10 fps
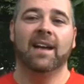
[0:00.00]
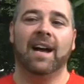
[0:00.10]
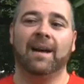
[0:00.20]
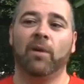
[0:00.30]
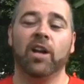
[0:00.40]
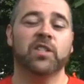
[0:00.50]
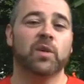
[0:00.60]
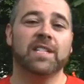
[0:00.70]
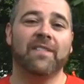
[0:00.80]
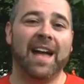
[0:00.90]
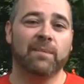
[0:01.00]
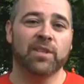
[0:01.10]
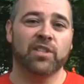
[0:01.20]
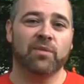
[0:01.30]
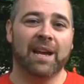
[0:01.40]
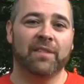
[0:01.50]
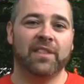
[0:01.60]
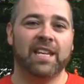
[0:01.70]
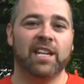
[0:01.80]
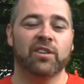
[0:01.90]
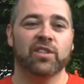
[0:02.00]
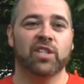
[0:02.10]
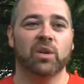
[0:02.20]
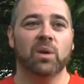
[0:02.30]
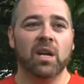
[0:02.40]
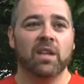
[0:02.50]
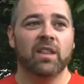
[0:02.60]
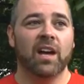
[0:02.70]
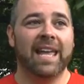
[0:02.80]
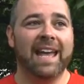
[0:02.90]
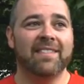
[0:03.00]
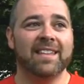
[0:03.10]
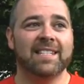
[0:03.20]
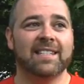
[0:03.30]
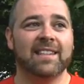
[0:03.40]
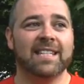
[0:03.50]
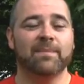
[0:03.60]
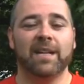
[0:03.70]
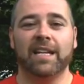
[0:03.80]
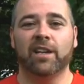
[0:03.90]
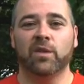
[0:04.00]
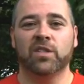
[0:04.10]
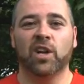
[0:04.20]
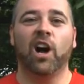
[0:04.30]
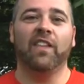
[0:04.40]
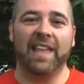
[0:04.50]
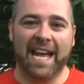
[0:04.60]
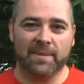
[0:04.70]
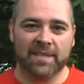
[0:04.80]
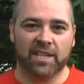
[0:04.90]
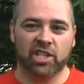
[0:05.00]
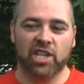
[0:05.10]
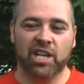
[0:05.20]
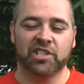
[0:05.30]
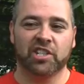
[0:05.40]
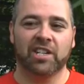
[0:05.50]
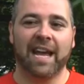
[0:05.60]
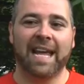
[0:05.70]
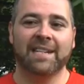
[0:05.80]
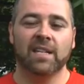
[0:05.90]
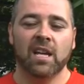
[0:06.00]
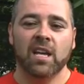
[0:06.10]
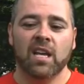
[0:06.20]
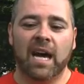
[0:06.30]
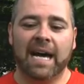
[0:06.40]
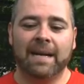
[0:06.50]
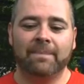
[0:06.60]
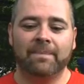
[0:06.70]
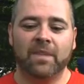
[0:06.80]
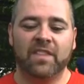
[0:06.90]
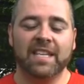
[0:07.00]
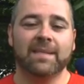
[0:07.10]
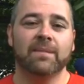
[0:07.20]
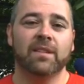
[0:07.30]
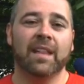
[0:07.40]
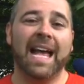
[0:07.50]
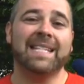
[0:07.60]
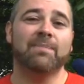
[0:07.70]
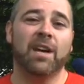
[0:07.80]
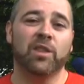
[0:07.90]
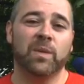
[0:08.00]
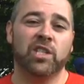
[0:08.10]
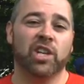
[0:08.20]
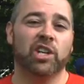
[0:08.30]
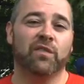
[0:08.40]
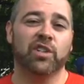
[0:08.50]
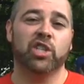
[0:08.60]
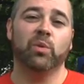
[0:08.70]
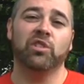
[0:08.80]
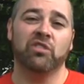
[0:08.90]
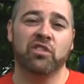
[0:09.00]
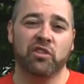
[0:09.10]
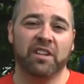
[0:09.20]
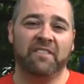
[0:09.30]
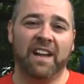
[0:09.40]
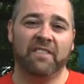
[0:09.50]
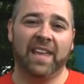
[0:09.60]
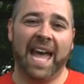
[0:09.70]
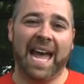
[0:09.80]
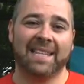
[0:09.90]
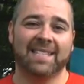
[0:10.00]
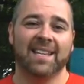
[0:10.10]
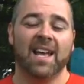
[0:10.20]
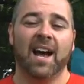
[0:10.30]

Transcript: all sorts of animals throughout the year. So again, this money goes to all the animals at the shelter, and this last month we took in over 235 cats,